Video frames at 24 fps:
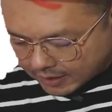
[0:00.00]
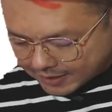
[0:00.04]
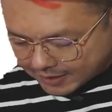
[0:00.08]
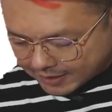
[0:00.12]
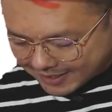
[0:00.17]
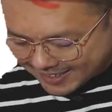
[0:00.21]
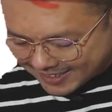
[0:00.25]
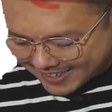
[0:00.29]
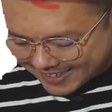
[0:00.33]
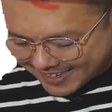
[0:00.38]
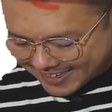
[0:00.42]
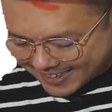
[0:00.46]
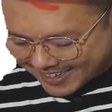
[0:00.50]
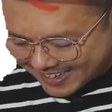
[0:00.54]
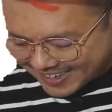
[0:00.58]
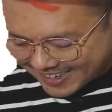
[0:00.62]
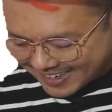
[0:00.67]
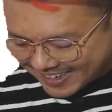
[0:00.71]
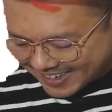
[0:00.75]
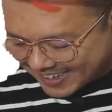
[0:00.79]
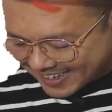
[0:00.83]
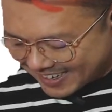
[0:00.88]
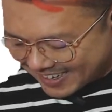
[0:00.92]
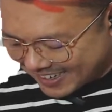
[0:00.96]

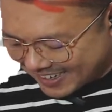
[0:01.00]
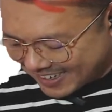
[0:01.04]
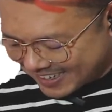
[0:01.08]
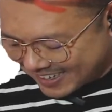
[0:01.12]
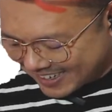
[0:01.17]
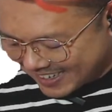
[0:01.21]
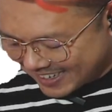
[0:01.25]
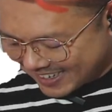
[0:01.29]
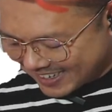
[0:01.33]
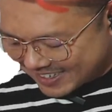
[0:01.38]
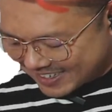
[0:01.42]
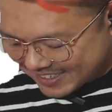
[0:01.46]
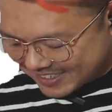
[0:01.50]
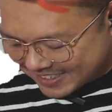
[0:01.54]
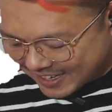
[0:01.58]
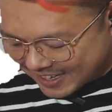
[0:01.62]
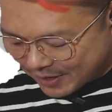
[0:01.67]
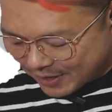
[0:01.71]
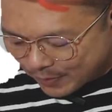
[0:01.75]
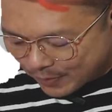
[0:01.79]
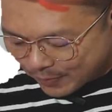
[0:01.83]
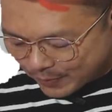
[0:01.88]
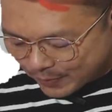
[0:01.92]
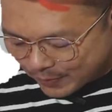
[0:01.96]
Then
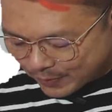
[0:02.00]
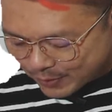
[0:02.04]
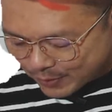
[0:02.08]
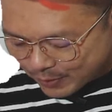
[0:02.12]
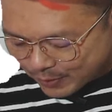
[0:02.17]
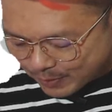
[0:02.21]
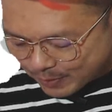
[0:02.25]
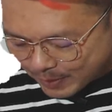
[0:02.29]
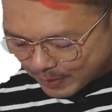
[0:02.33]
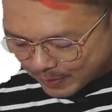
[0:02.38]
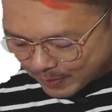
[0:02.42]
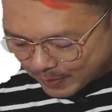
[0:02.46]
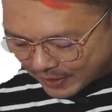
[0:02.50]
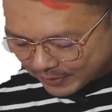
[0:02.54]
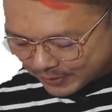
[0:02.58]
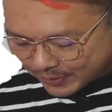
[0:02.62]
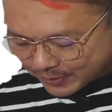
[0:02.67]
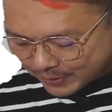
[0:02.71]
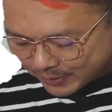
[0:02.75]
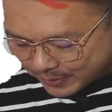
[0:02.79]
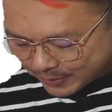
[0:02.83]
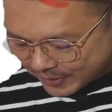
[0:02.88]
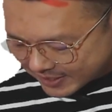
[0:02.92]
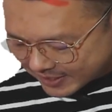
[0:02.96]
hopefully you remember how to
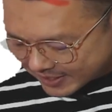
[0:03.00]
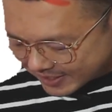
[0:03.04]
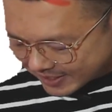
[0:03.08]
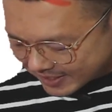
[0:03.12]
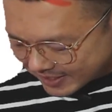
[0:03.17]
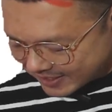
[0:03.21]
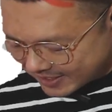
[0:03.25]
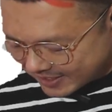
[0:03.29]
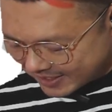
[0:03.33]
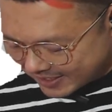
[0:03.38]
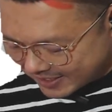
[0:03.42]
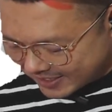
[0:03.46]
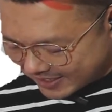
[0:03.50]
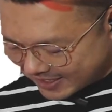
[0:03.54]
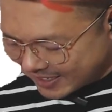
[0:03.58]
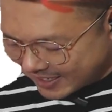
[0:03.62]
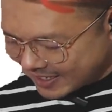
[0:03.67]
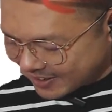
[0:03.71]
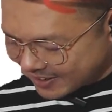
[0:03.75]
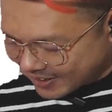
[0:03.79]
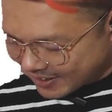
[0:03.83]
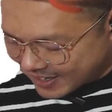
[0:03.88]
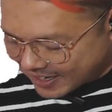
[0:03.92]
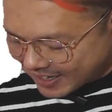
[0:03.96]
do this.
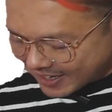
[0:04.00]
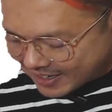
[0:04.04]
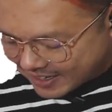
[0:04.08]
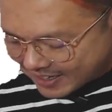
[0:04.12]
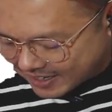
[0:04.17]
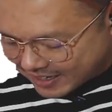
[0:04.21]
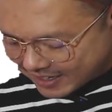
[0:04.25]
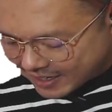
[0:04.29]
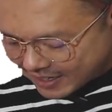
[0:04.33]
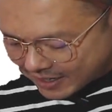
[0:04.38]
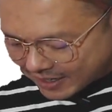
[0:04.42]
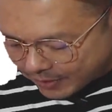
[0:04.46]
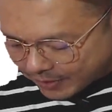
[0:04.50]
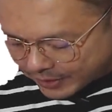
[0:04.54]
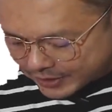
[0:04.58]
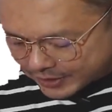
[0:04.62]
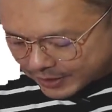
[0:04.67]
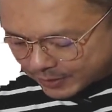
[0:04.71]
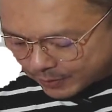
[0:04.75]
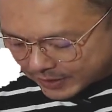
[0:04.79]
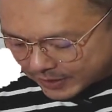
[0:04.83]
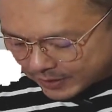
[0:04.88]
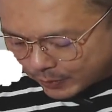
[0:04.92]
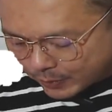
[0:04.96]
Okay? Question,
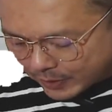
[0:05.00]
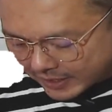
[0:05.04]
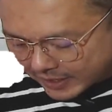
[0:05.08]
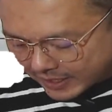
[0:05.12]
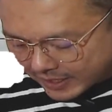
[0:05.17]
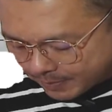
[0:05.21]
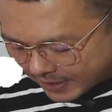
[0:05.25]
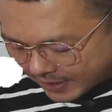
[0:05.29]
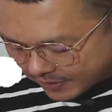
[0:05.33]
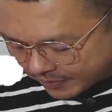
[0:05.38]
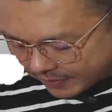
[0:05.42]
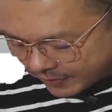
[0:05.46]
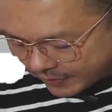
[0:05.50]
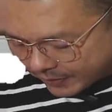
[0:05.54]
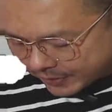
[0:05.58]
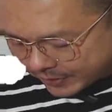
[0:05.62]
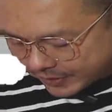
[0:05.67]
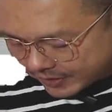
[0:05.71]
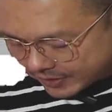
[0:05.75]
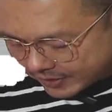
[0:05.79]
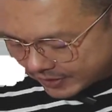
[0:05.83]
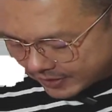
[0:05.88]
what's the work done by the force?